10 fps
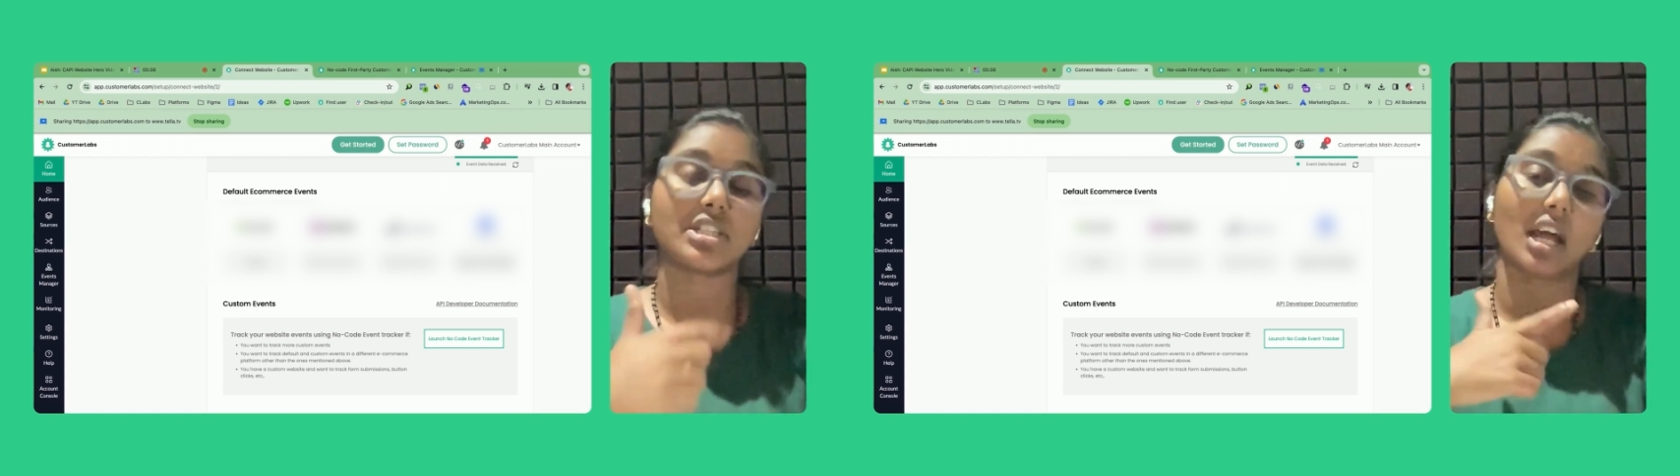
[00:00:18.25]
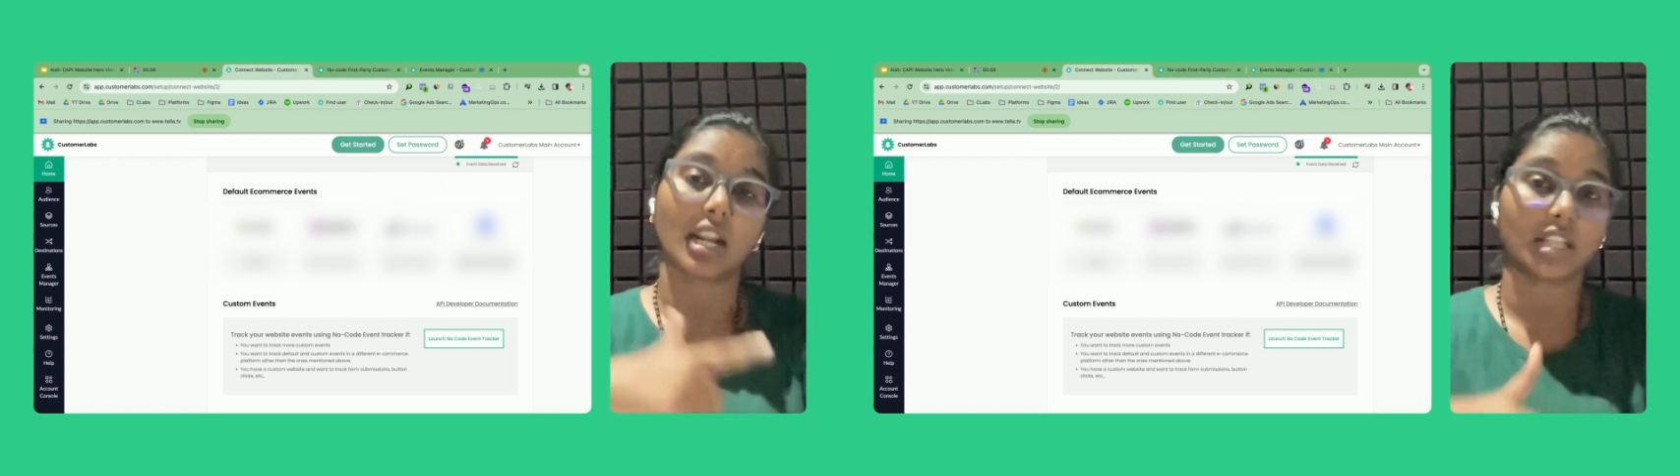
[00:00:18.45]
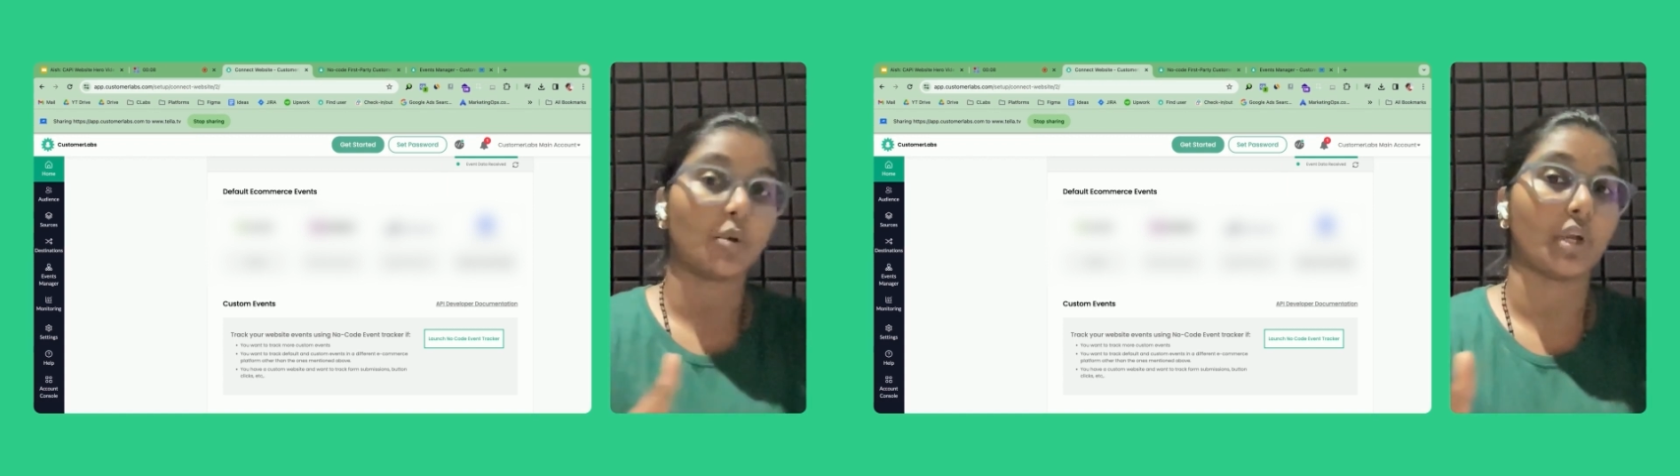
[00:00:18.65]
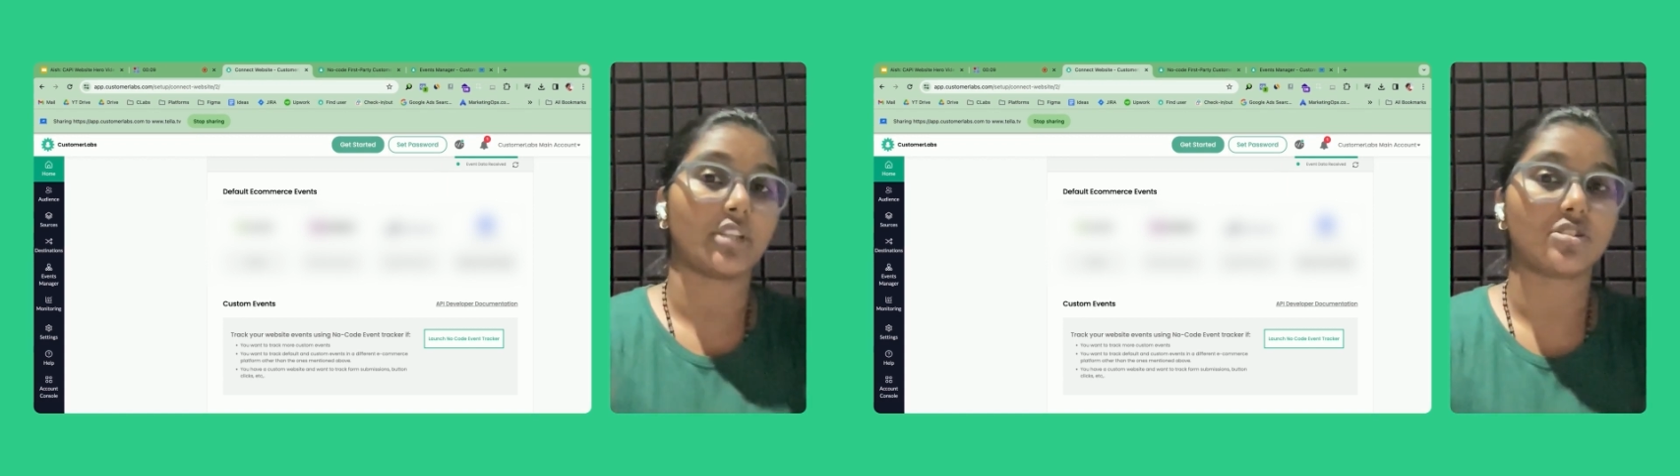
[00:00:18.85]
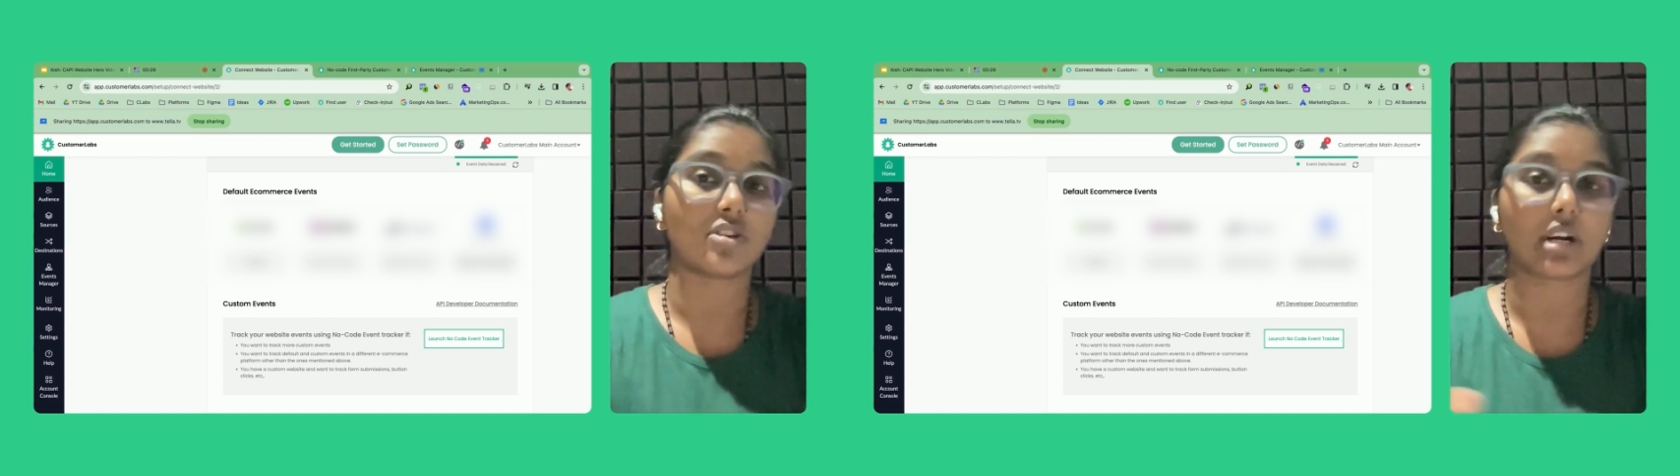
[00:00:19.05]
another one
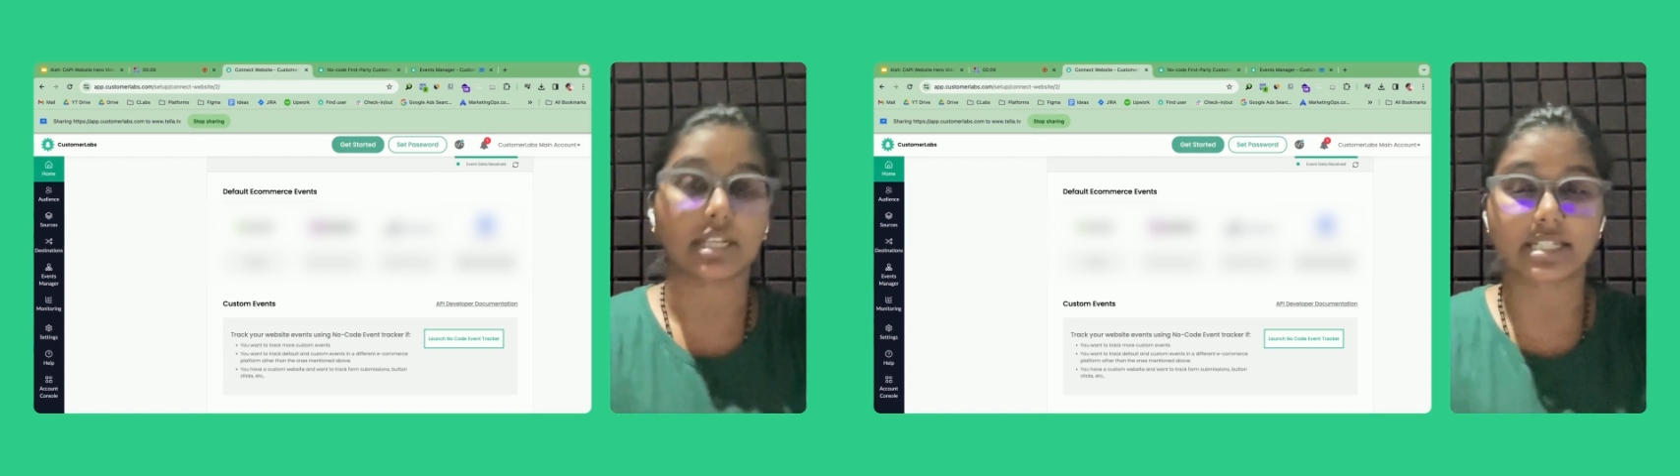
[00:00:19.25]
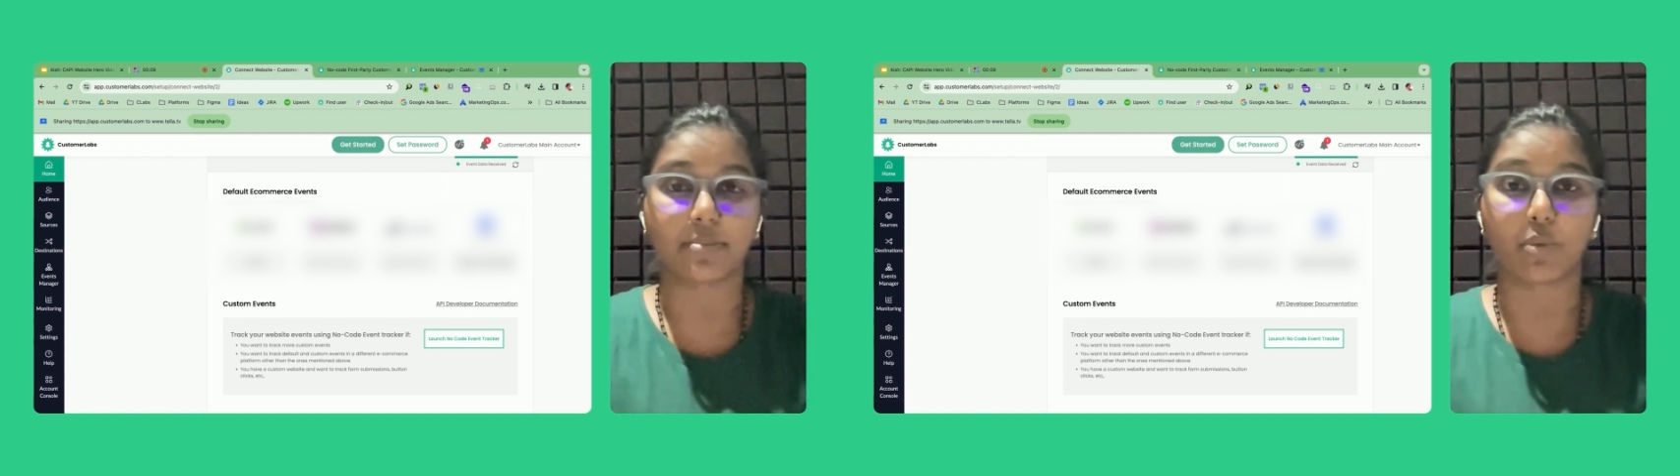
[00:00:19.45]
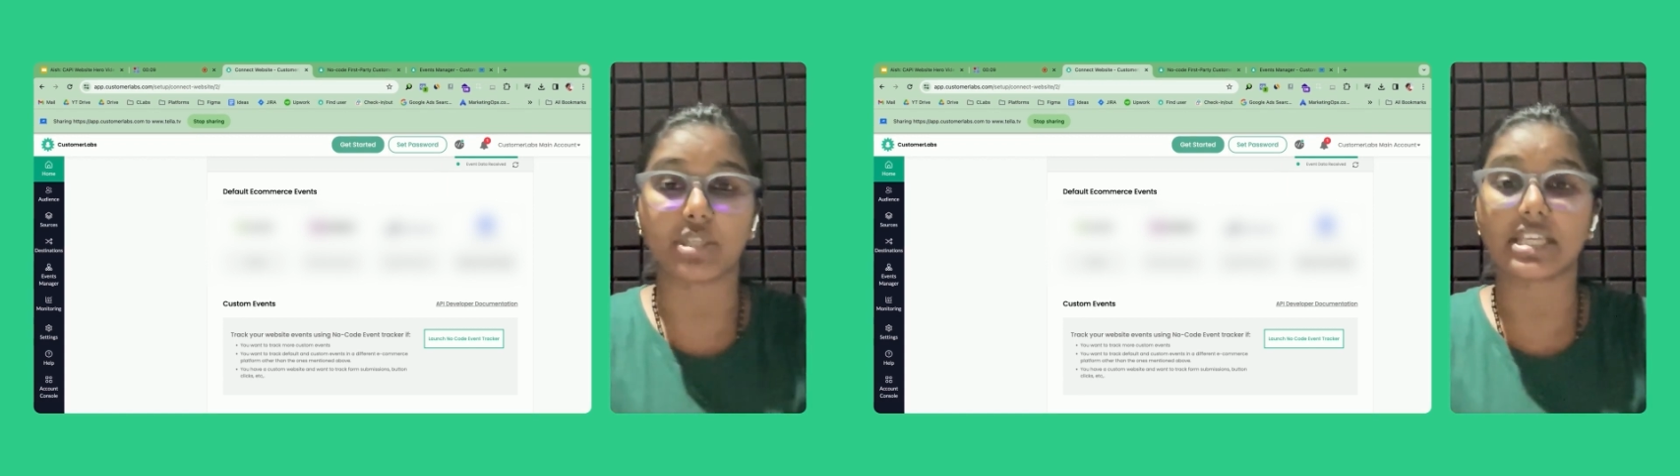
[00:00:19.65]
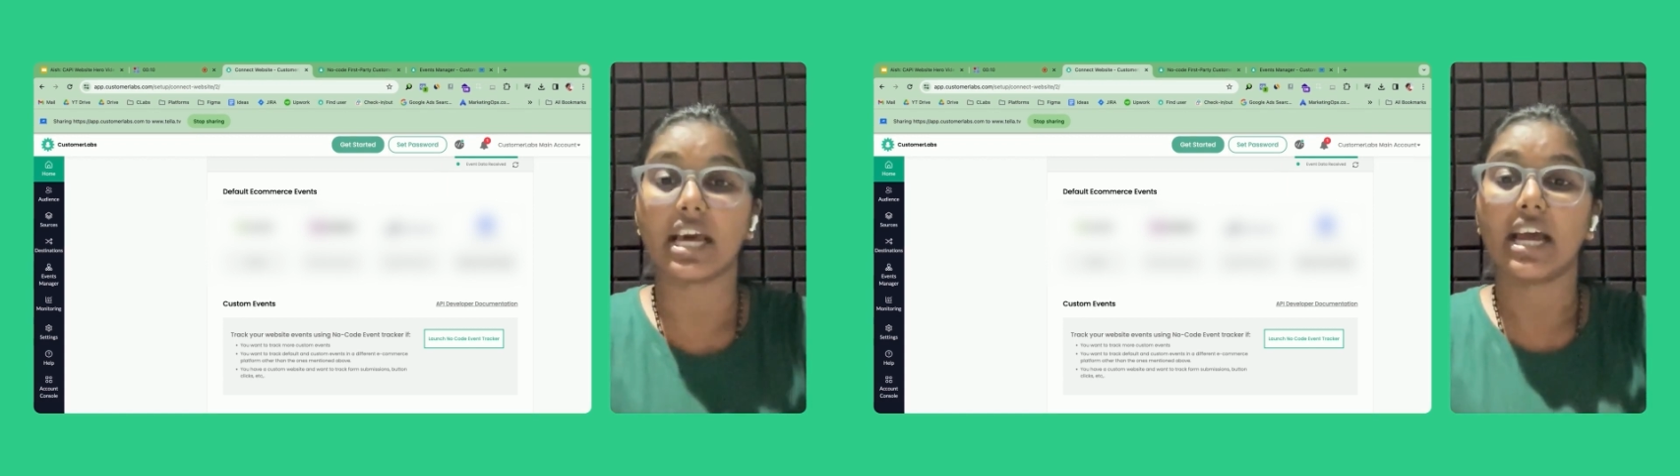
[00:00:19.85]
is your custom events.